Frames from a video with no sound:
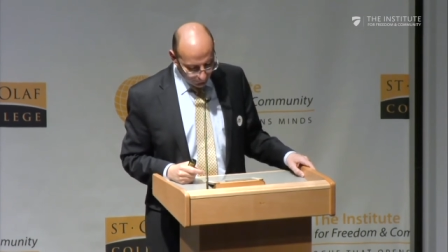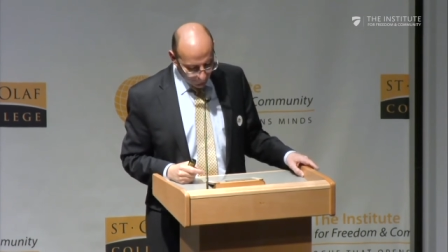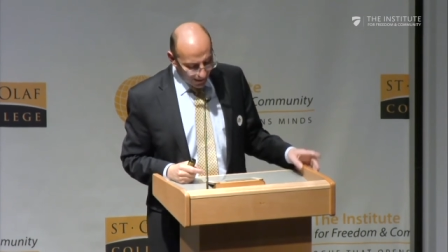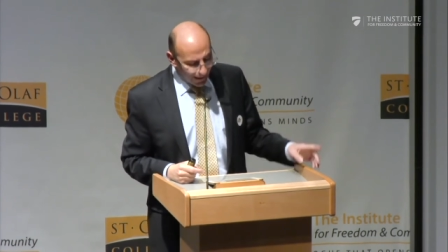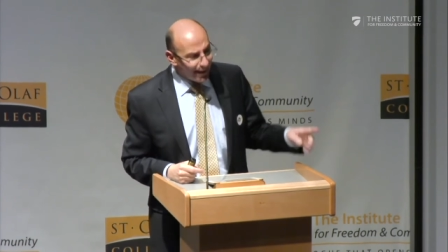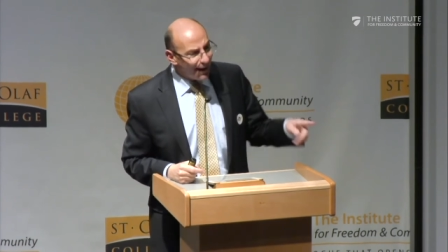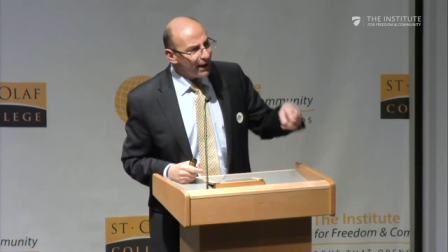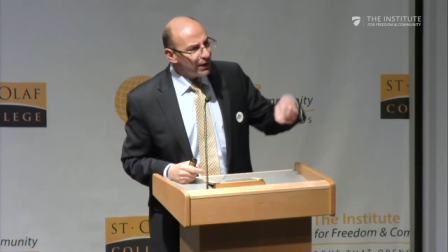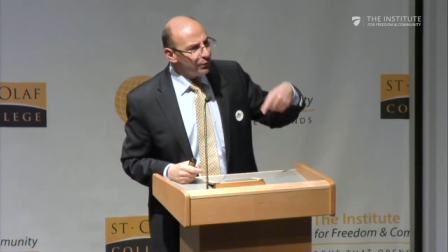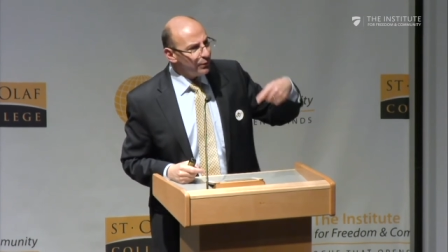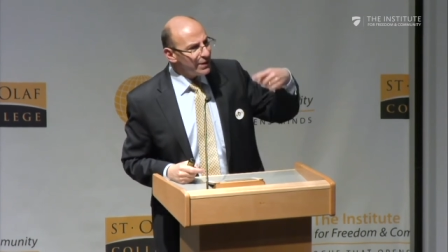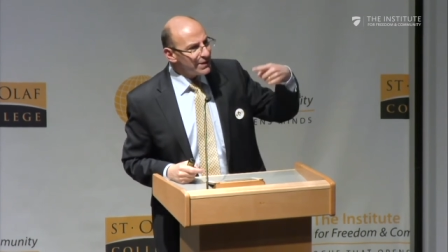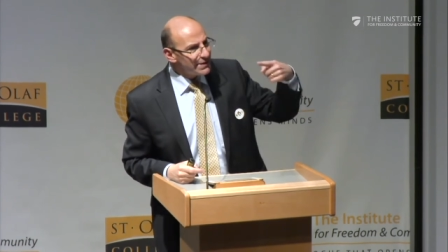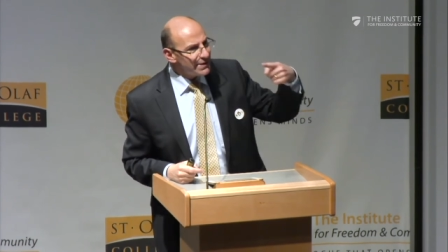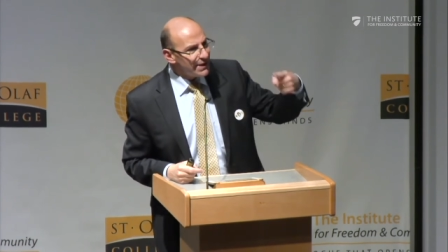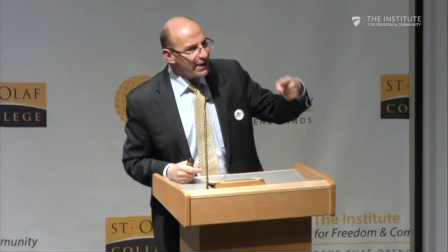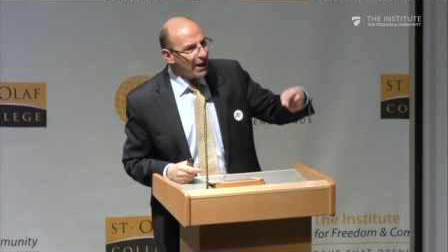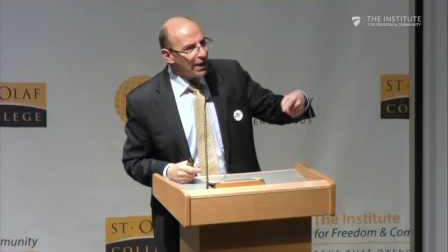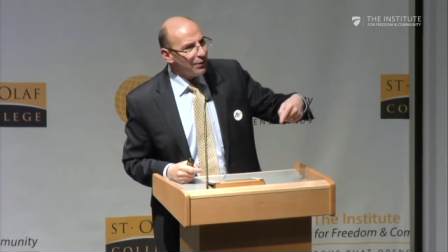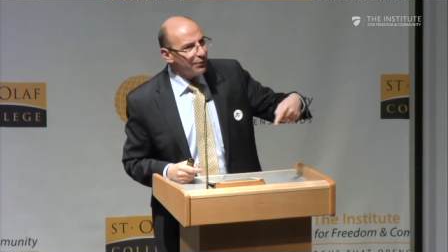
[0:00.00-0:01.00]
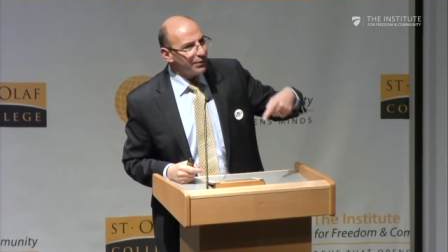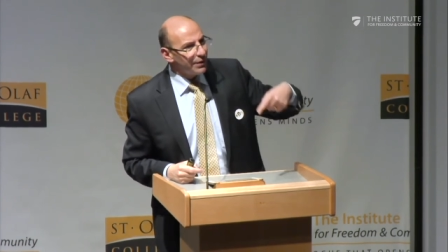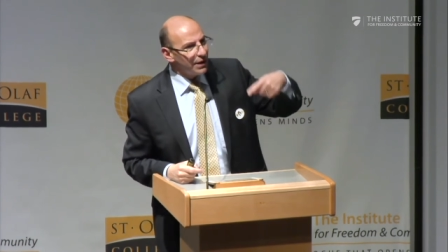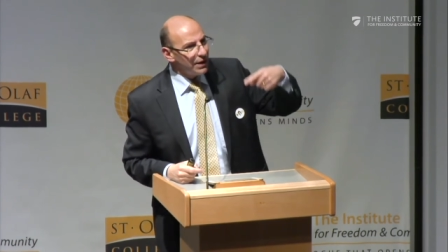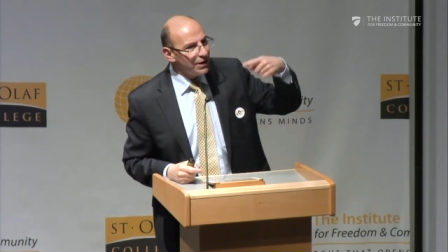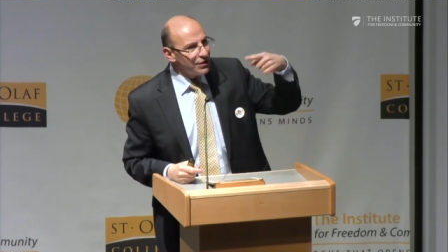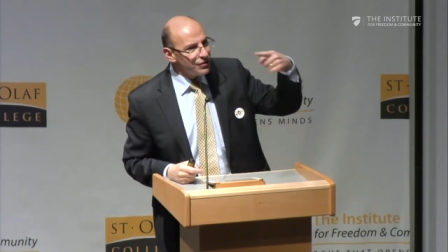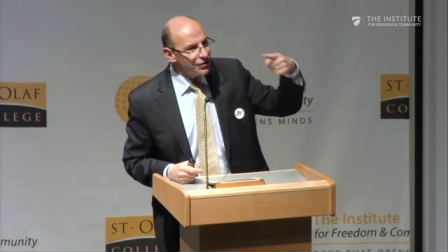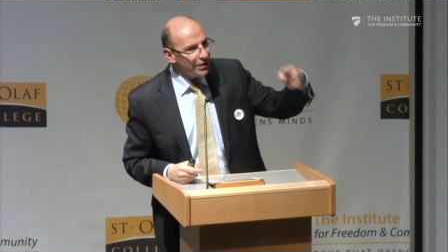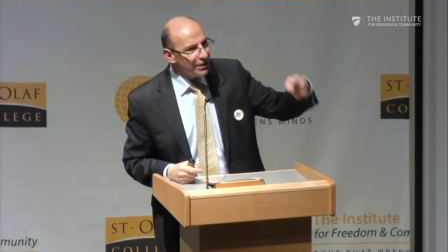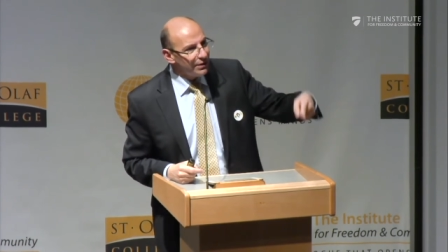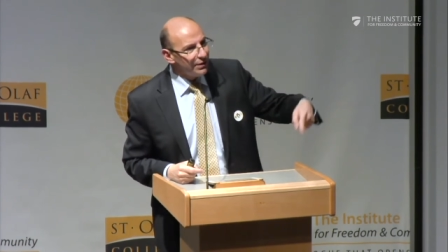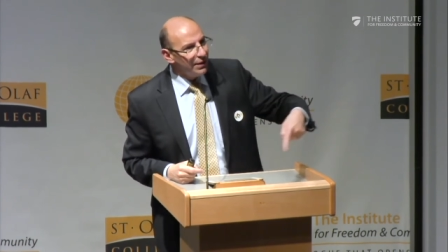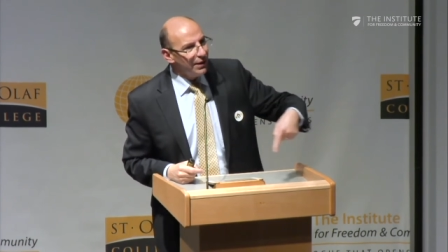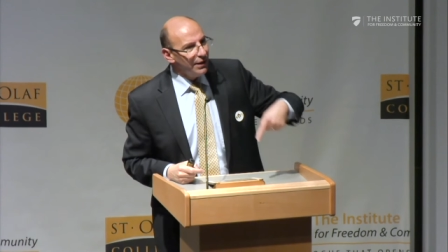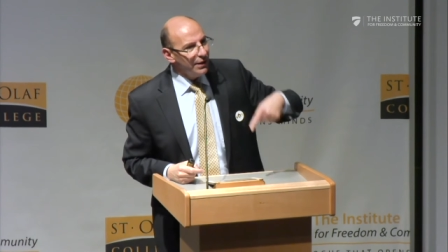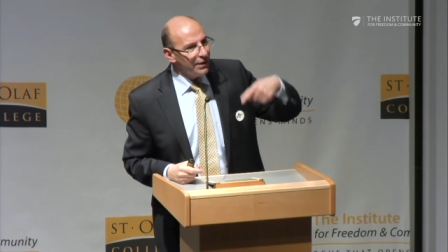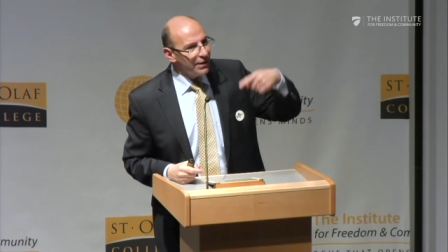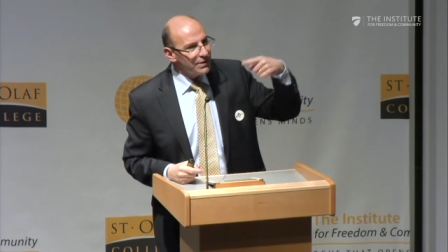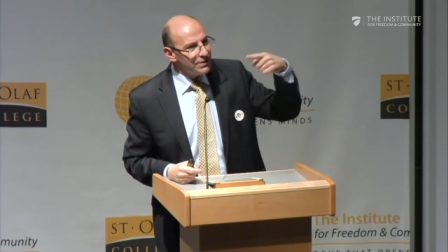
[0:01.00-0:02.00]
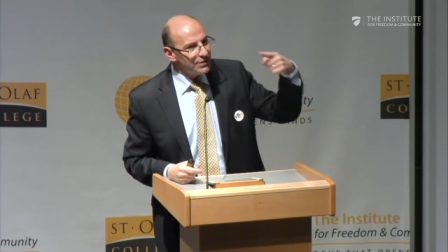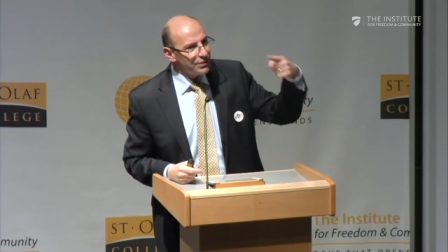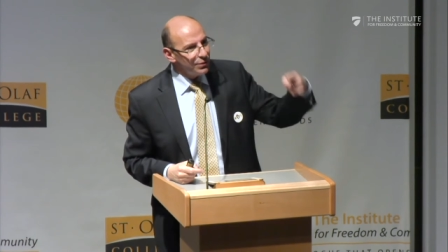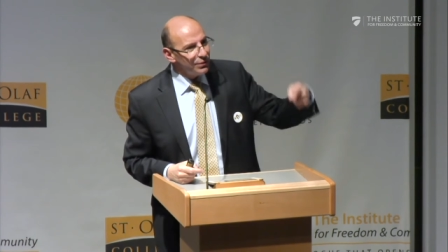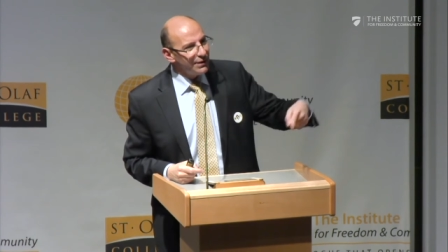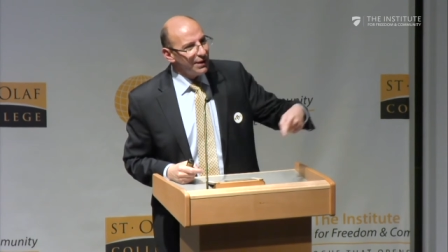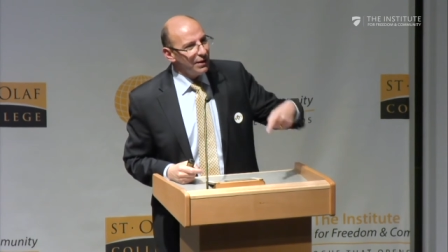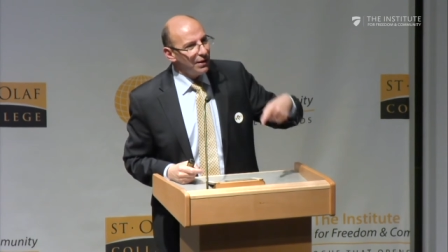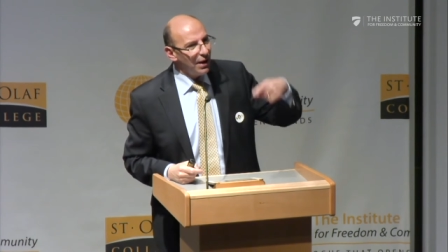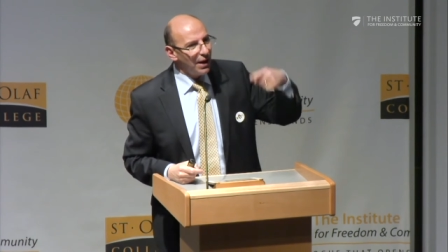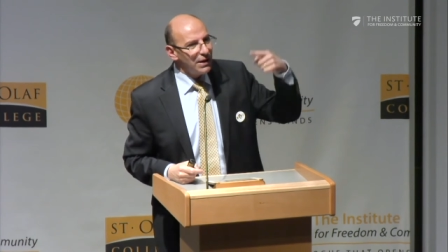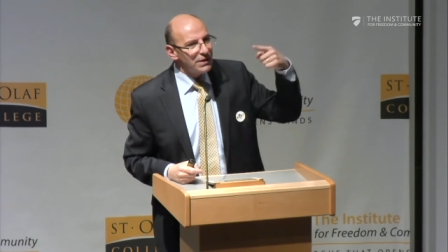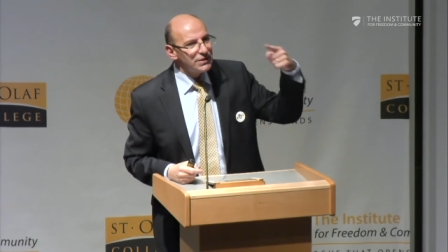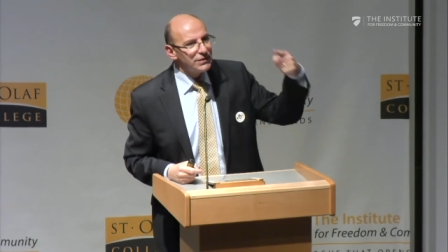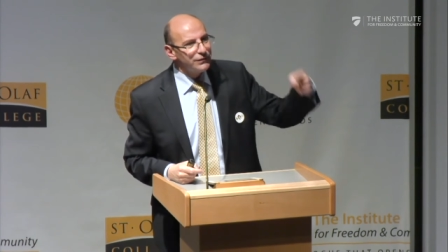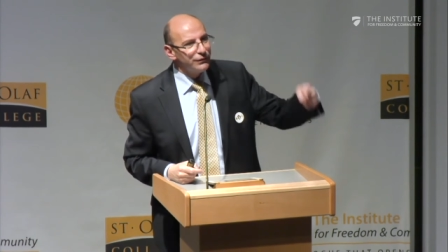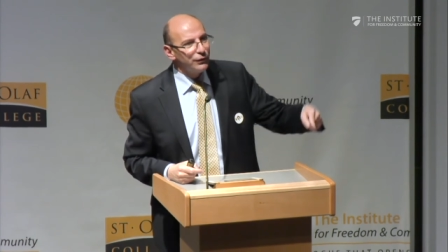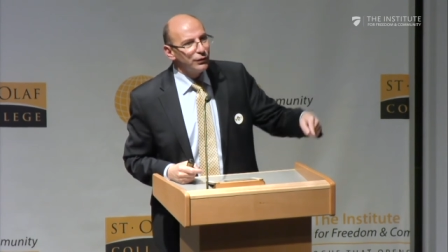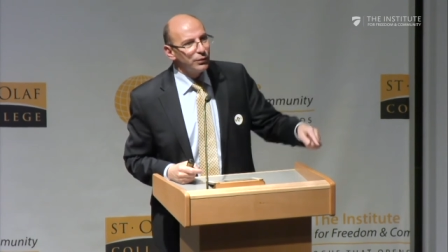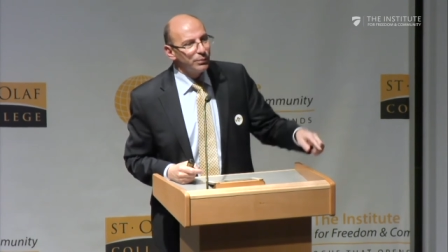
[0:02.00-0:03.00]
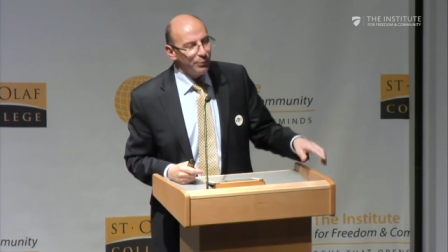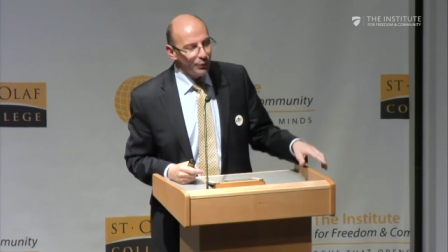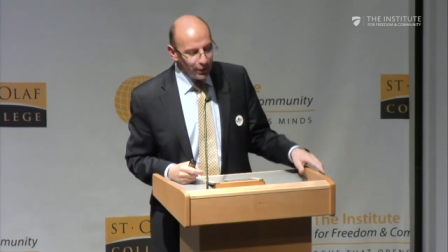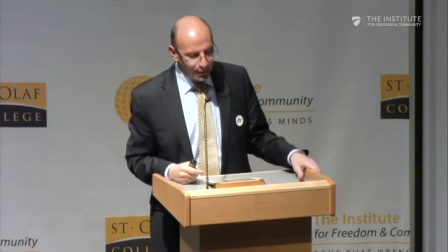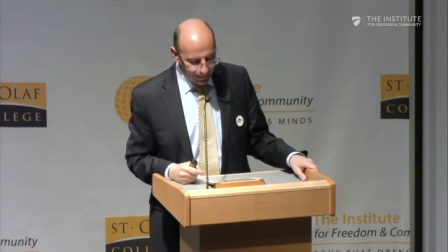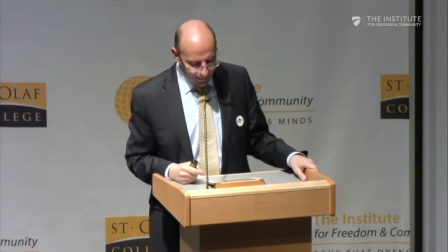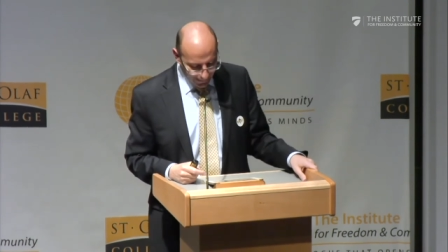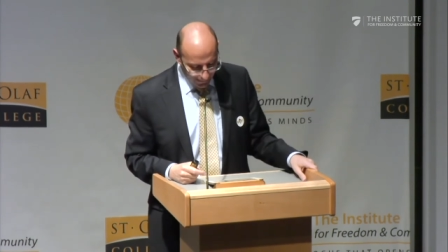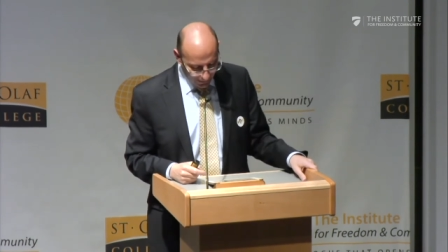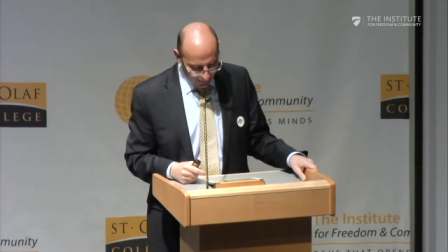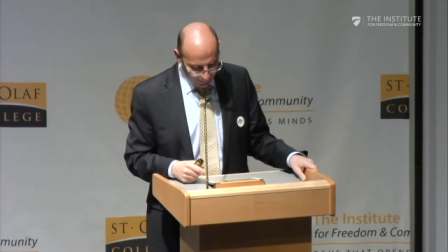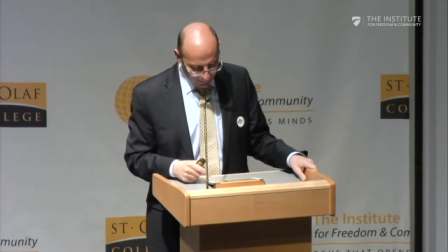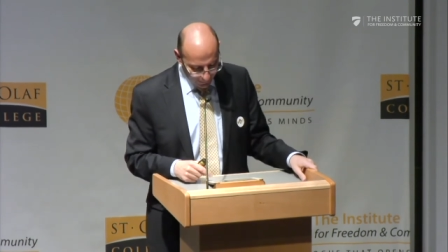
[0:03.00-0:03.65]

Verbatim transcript: Again, we see how religion is utilized for political